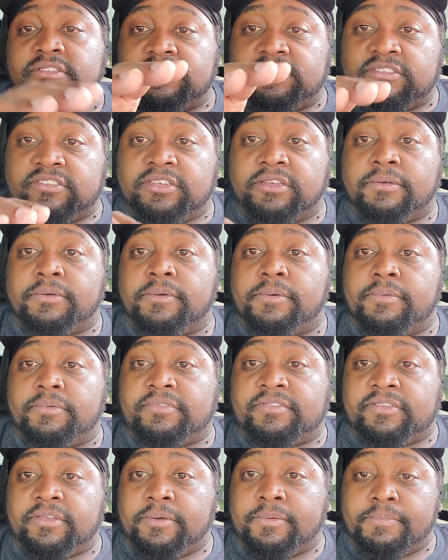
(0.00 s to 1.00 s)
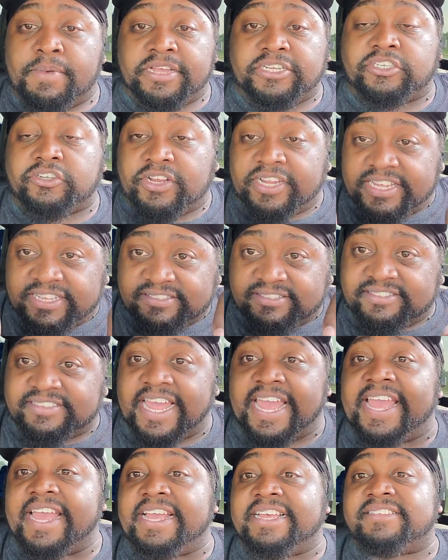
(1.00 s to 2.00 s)
to make sure that he
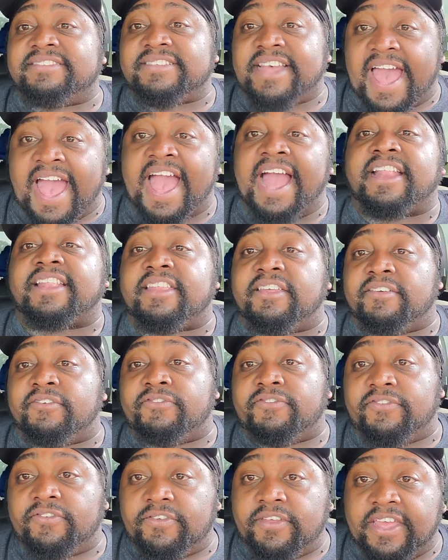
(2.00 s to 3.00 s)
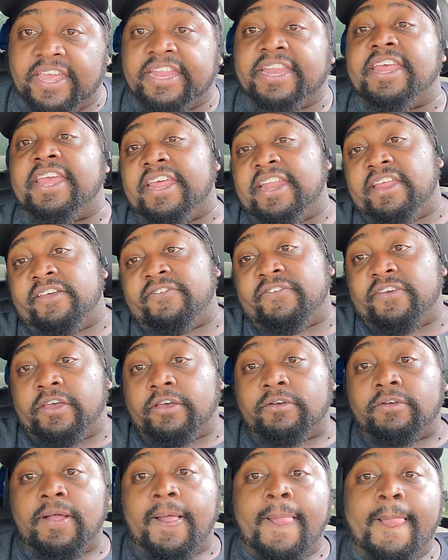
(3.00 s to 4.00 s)
stays active in the NFL.
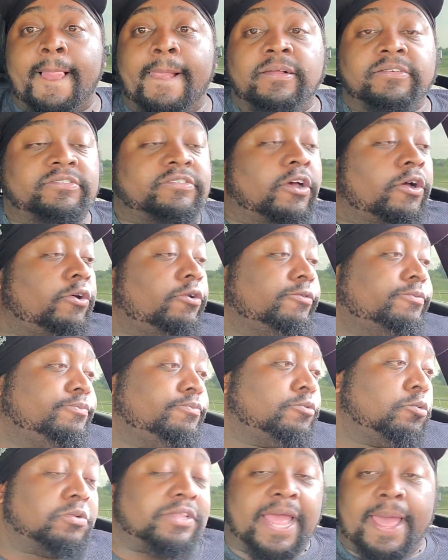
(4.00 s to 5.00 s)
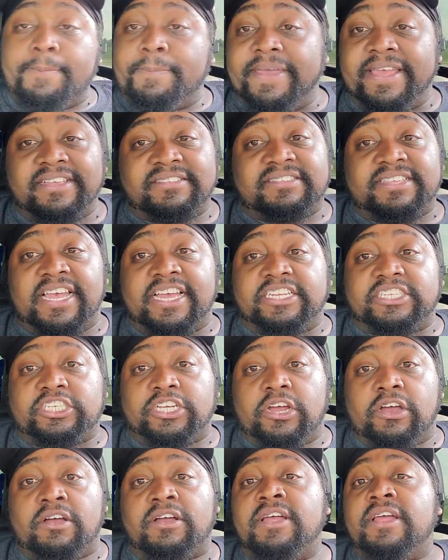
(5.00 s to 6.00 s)
So, with that being said,
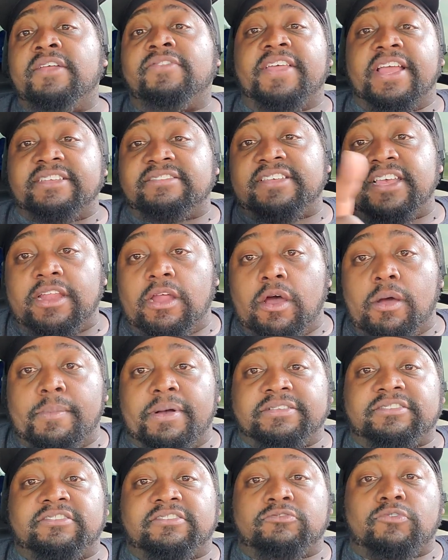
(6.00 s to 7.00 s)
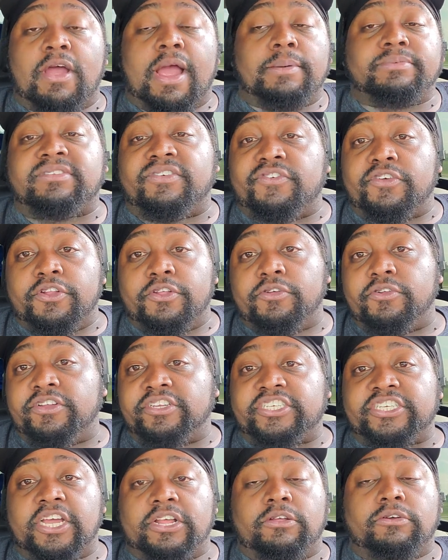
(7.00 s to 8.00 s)
y'all, thanks again to all my subscribers. If you're new to the
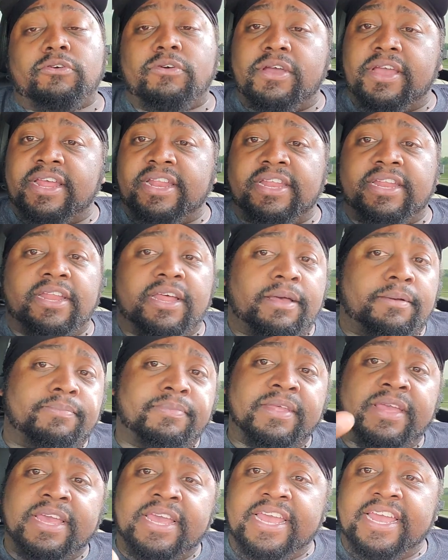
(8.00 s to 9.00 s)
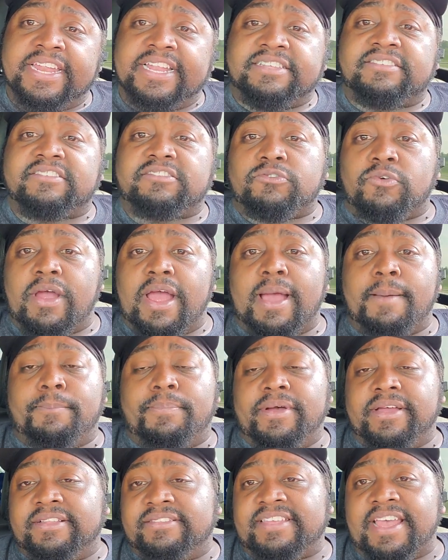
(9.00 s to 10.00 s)
channel, go ahead and hit the subscribe
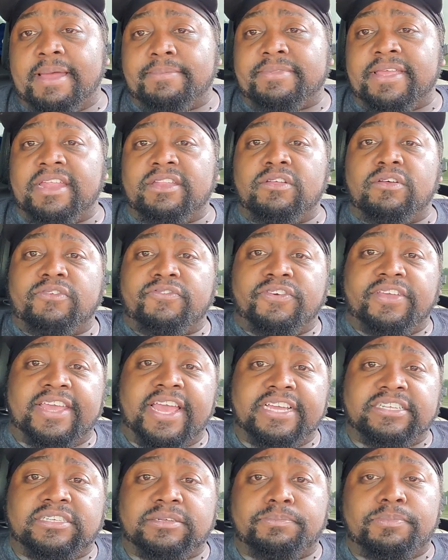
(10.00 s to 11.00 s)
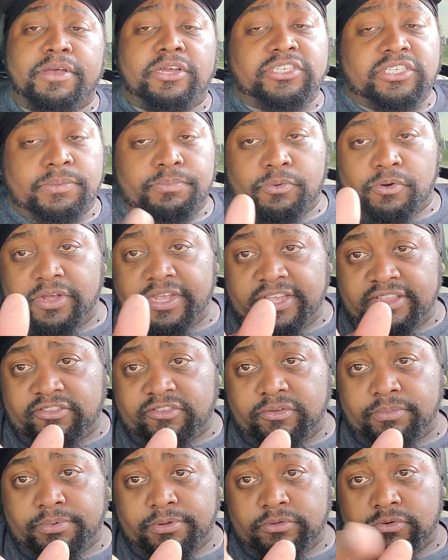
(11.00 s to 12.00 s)
button, tap that notification bell. It's your boy,
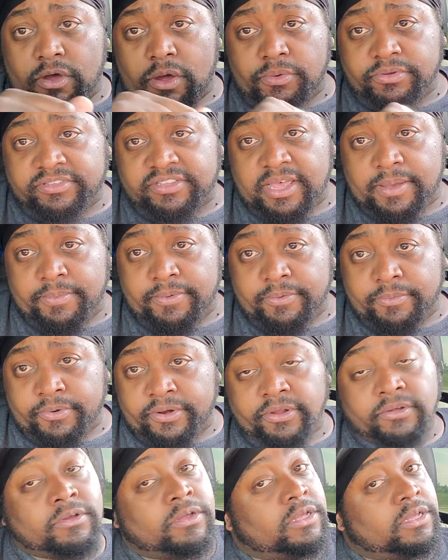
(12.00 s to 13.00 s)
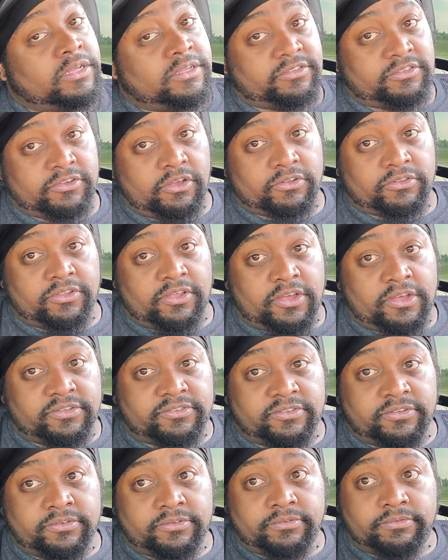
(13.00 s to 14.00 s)
E2 Blue, always keeping it real. Talk to y'all
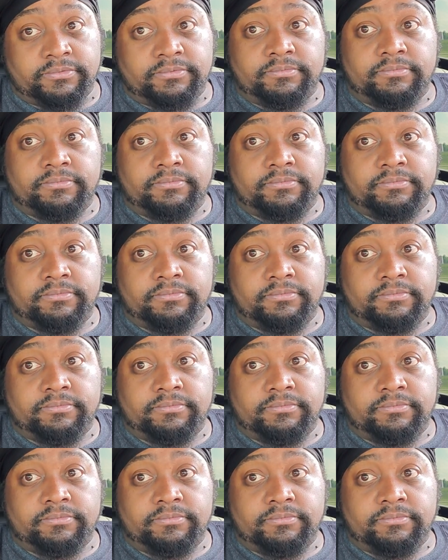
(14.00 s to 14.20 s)
soon.